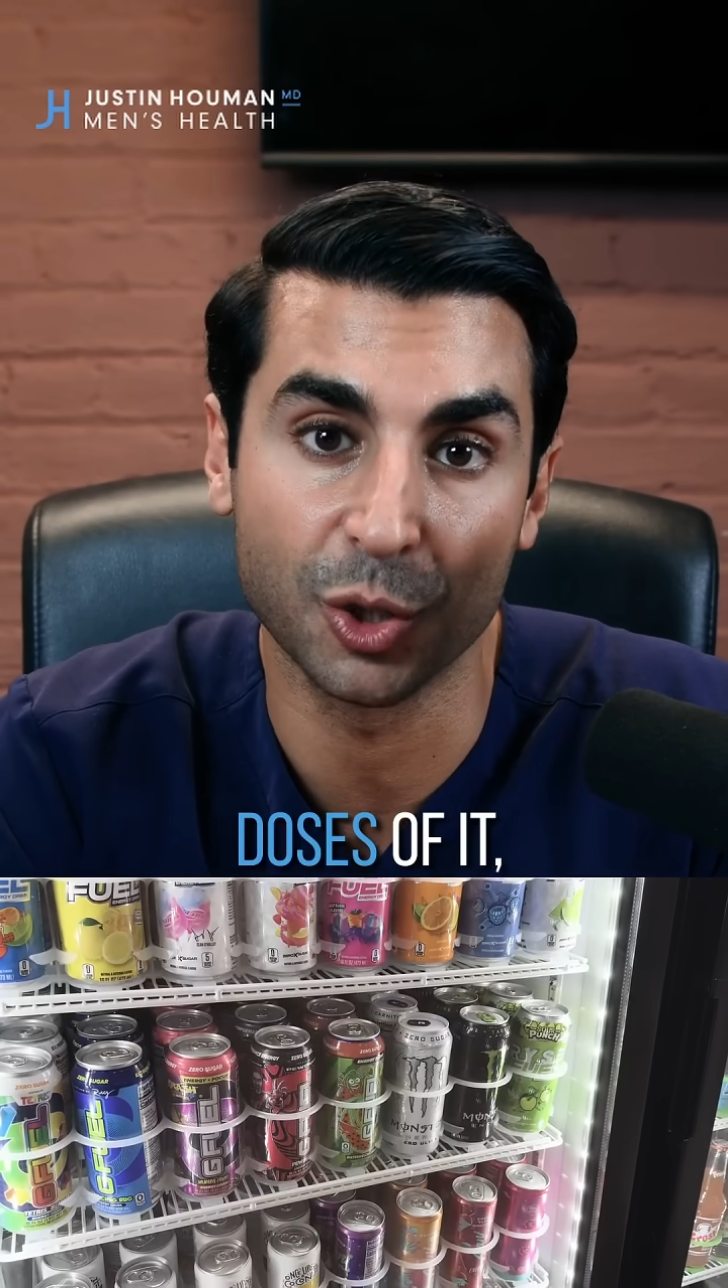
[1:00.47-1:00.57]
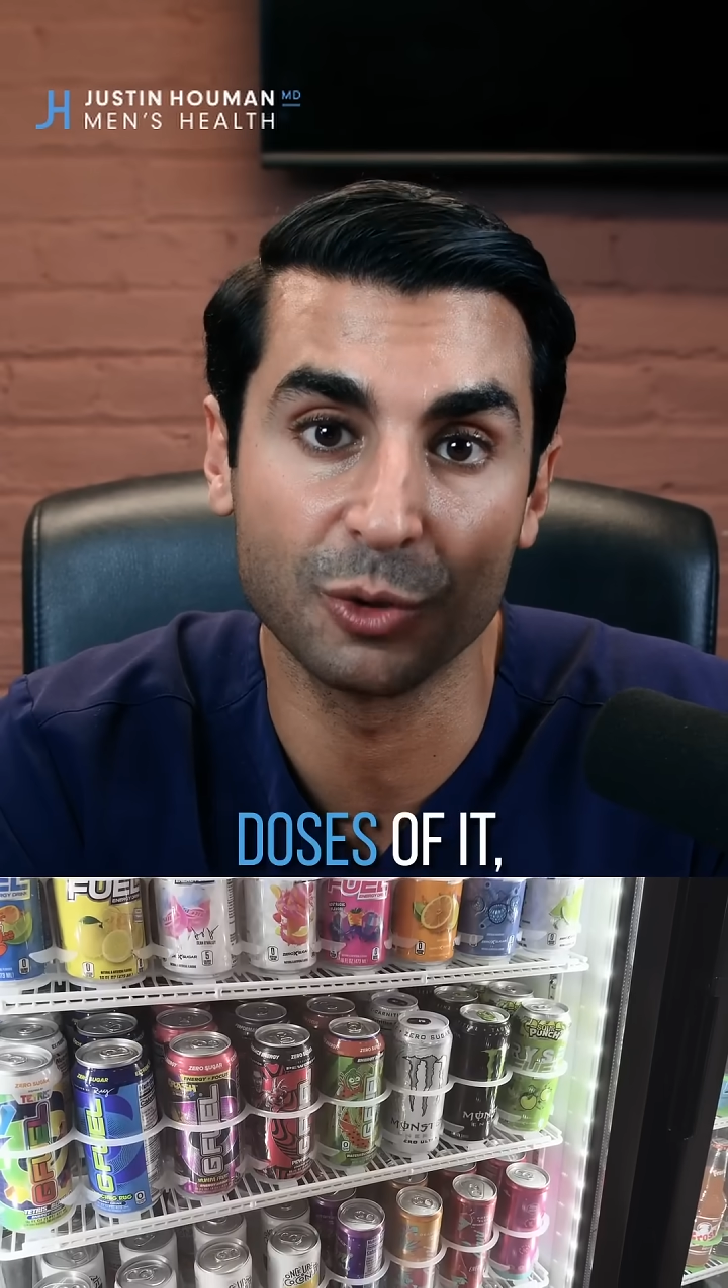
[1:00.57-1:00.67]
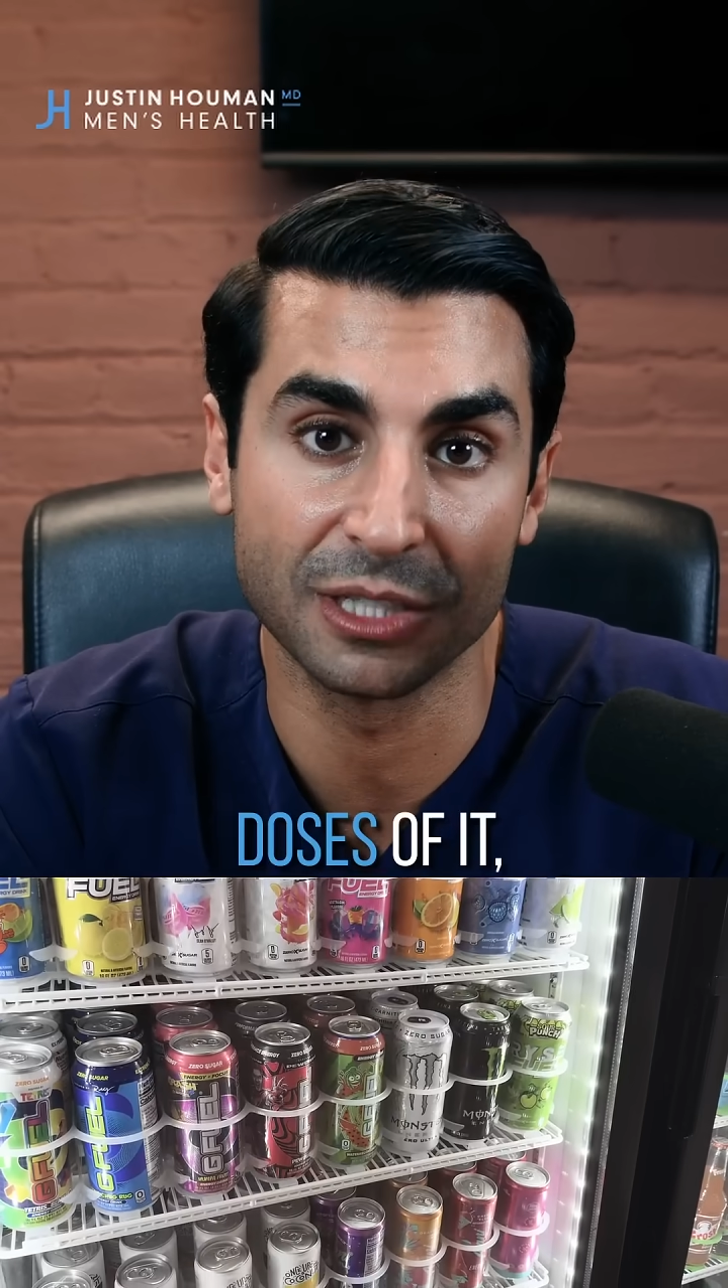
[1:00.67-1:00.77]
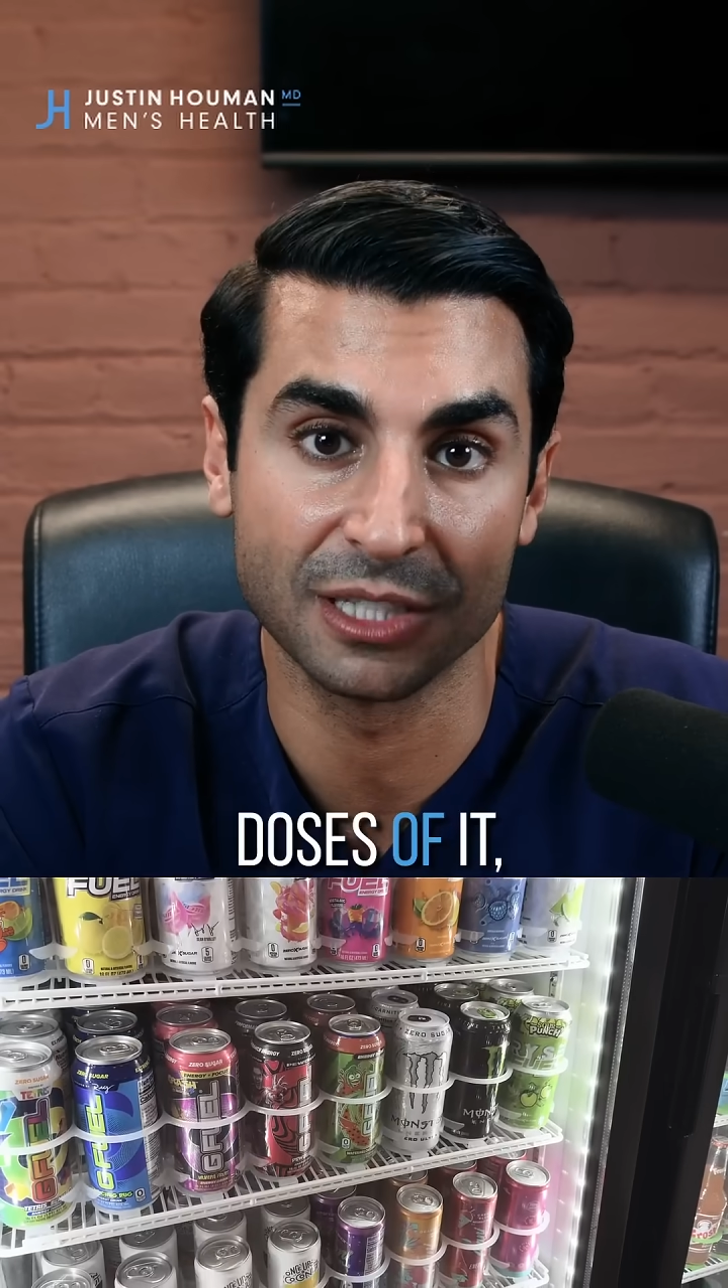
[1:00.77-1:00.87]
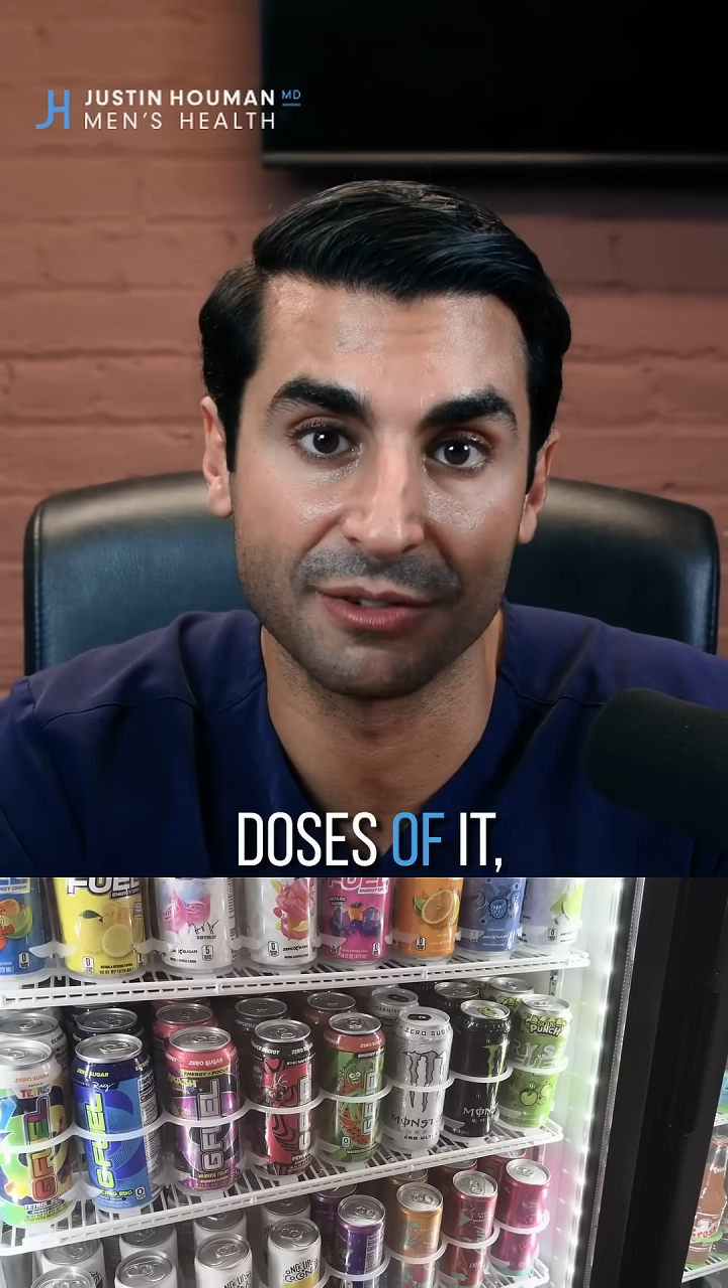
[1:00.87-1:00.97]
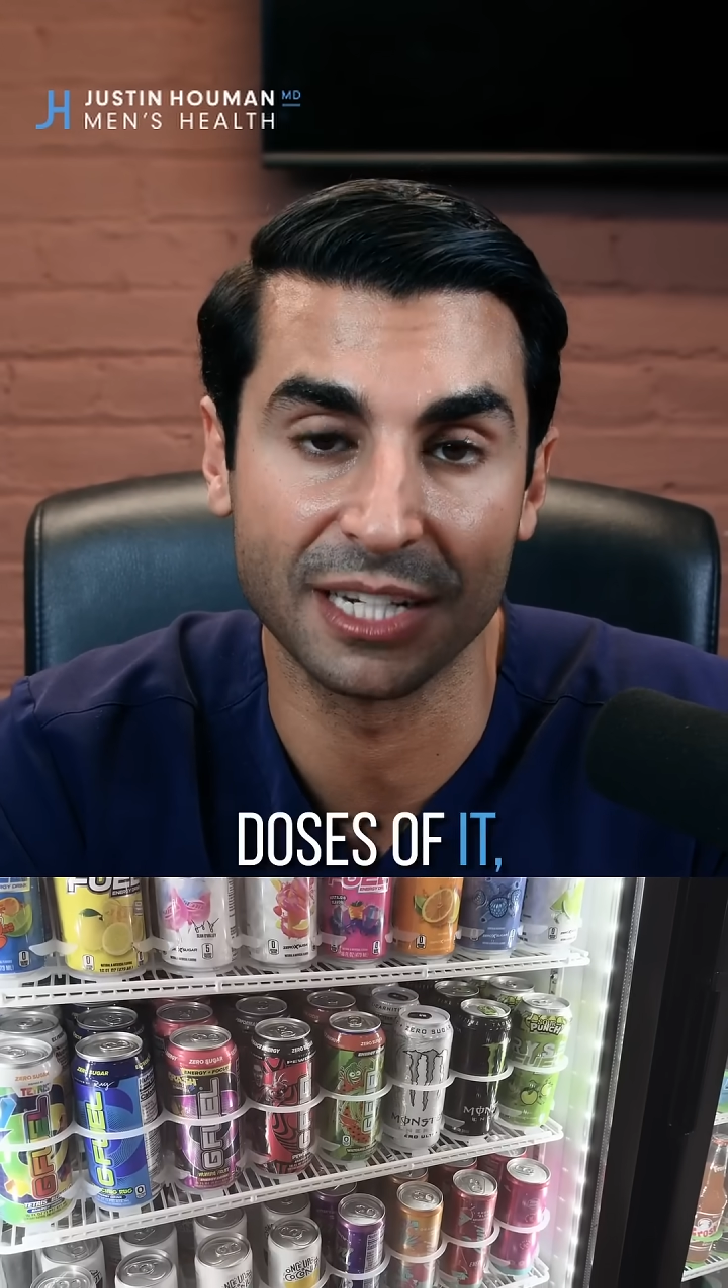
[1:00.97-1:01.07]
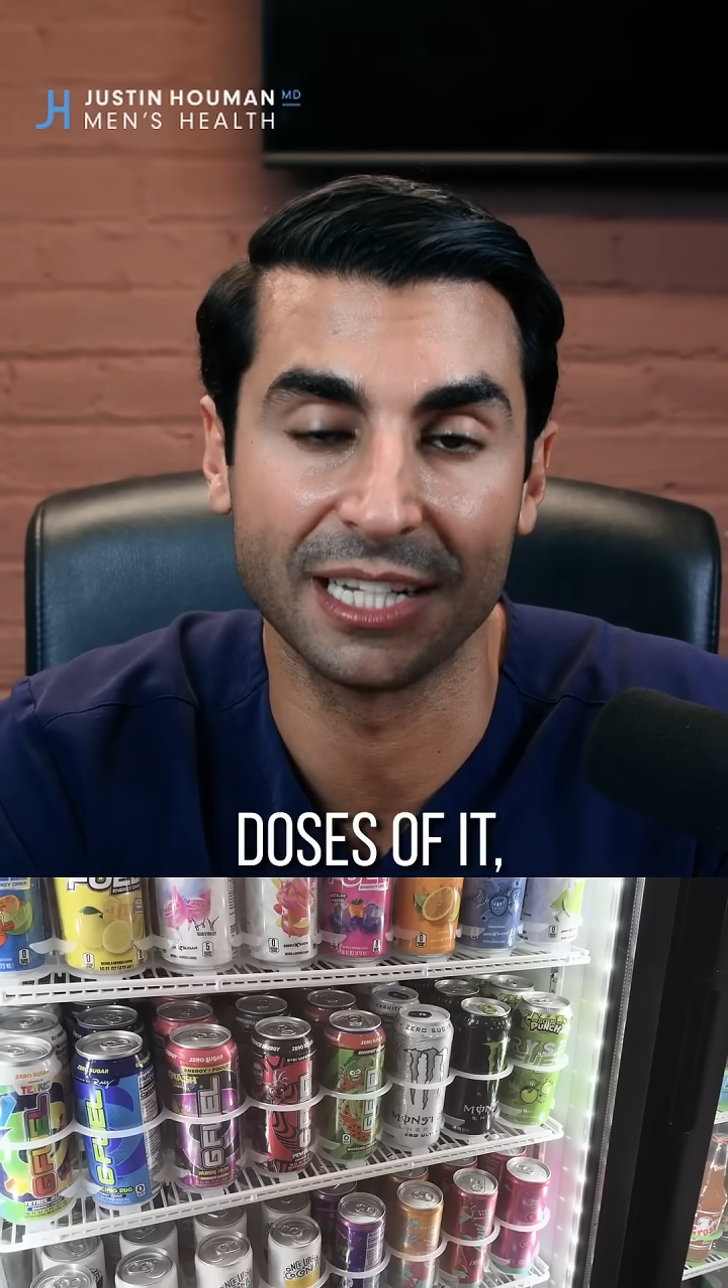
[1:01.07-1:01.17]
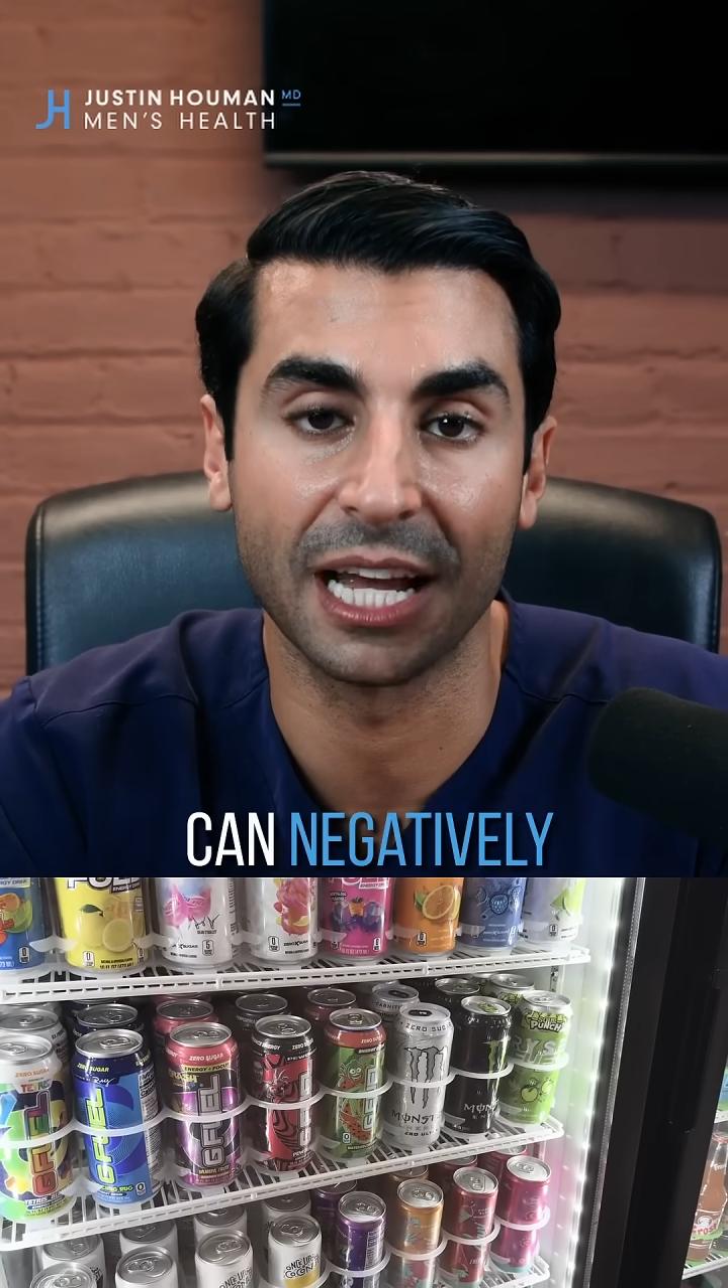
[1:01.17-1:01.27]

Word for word: doses of it can